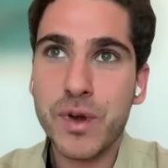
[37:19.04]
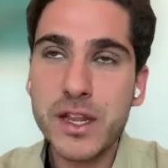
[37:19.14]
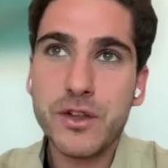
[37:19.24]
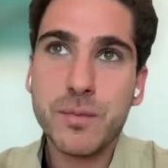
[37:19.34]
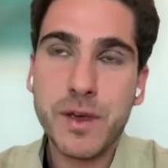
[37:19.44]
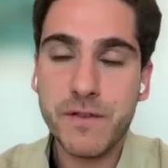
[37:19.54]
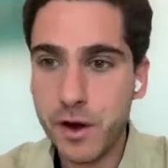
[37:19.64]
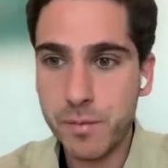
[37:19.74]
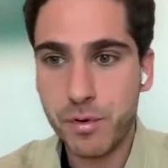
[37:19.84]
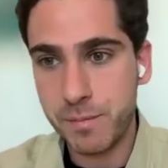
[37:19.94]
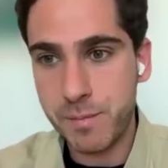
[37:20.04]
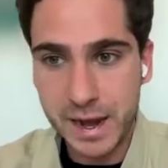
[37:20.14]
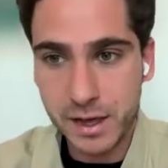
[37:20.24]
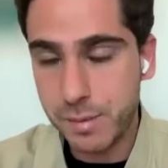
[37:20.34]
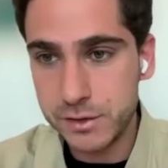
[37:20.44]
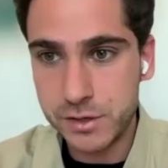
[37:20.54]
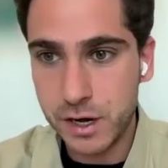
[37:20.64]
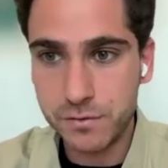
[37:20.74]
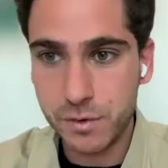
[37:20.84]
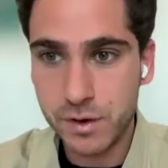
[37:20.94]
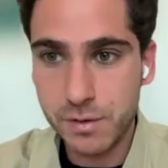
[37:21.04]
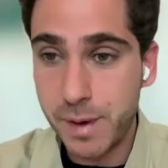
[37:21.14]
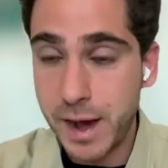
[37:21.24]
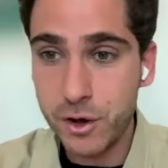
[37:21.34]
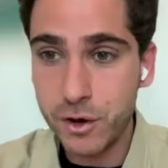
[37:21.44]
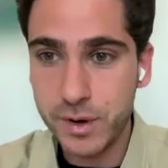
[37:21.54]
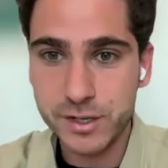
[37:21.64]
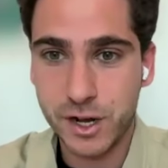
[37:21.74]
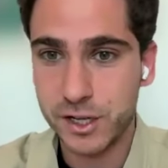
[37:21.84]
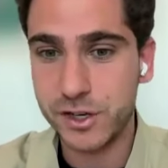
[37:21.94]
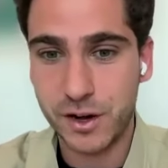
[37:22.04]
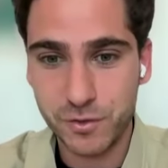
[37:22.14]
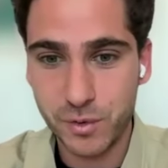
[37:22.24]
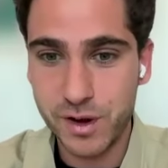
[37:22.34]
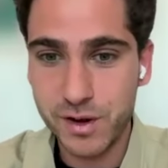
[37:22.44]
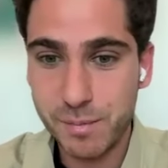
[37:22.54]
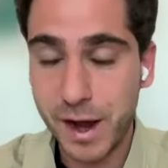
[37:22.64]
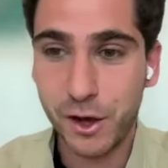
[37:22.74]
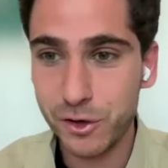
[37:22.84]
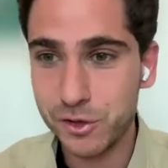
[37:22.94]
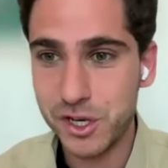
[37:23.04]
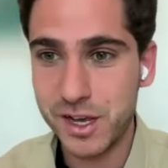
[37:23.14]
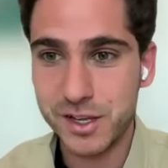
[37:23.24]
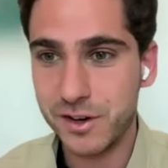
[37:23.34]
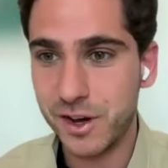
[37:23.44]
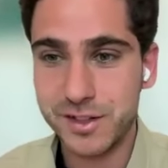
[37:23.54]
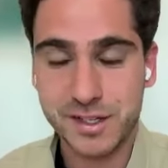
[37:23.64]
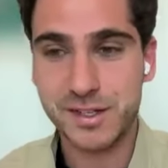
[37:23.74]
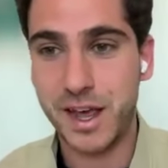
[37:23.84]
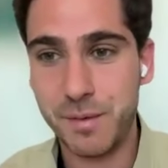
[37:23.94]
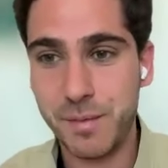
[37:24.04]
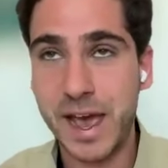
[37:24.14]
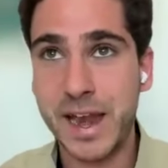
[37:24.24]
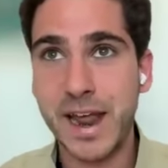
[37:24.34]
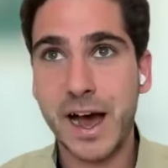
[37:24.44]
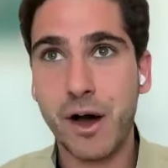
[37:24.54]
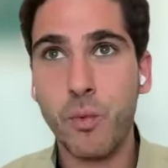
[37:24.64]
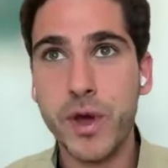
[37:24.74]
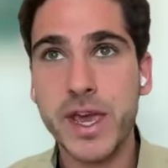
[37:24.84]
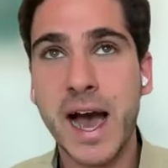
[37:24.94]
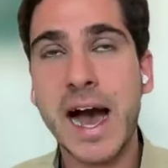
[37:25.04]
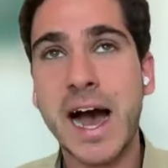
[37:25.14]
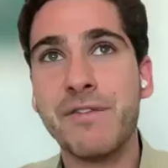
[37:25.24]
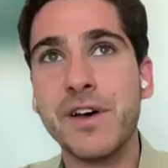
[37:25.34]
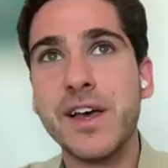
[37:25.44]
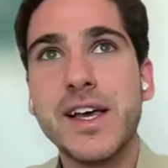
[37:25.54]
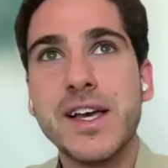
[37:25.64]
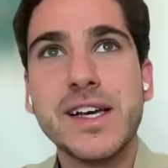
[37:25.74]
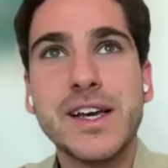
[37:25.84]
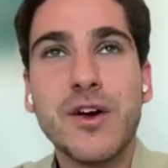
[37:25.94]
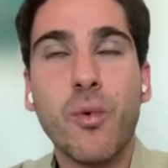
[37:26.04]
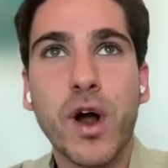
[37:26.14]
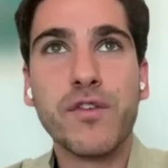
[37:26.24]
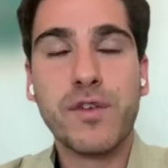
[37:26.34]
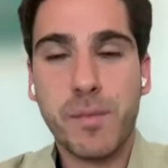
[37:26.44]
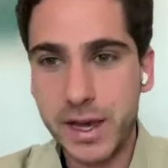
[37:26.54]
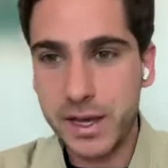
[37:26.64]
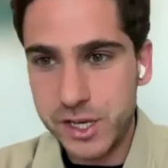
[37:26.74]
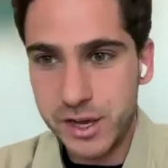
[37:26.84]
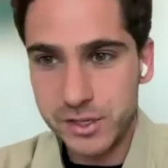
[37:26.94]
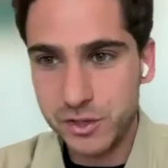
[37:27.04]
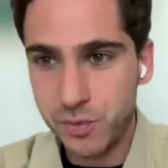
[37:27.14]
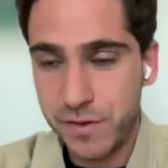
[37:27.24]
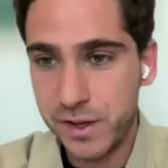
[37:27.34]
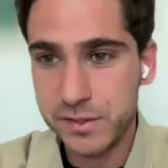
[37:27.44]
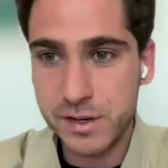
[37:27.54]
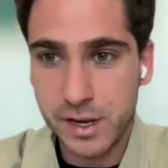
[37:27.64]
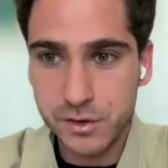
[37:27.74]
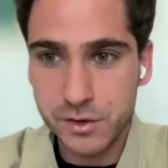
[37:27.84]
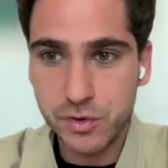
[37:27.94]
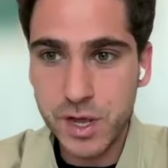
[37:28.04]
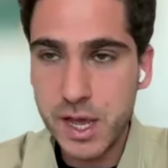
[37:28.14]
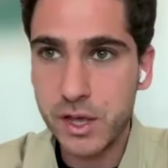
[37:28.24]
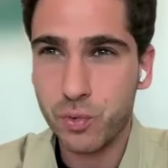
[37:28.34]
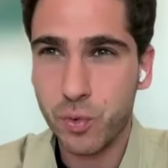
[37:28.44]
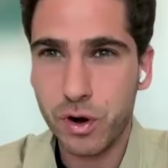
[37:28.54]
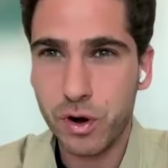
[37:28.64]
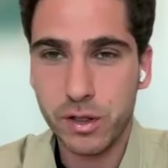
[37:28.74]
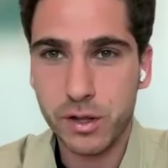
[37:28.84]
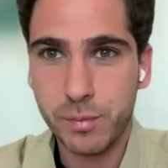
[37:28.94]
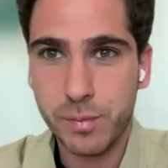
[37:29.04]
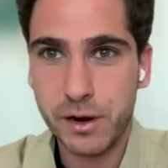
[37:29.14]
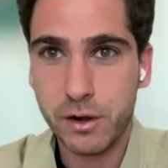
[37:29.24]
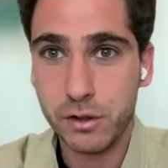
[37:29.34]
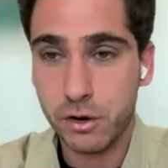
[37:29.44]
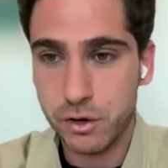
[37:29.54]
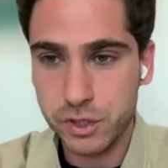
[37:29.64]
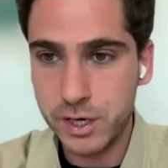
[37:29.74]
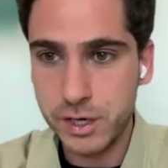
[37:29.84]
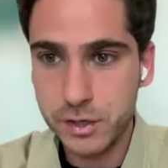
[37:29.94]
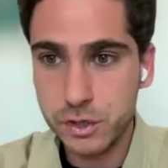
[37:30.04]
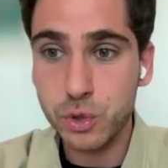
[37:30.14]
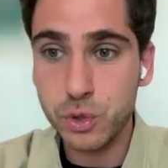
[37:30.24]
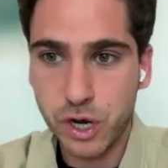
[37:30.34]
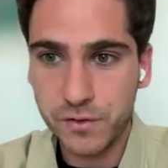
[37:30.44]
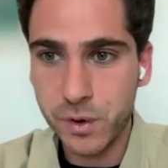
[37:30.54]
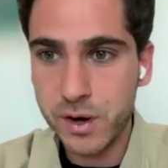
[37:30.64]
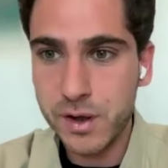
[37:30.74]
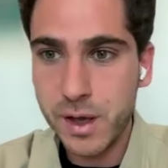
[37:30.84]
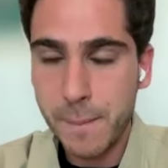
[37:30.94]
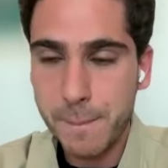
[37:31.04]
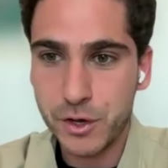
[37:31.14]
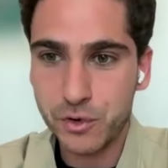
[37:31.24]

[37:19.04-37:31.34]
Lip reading: you need to be very pragmatic about software. Bio is not software. Biology is not the same. And we have one of the biggest challenges we face as an industry is we're a little bit allergic to software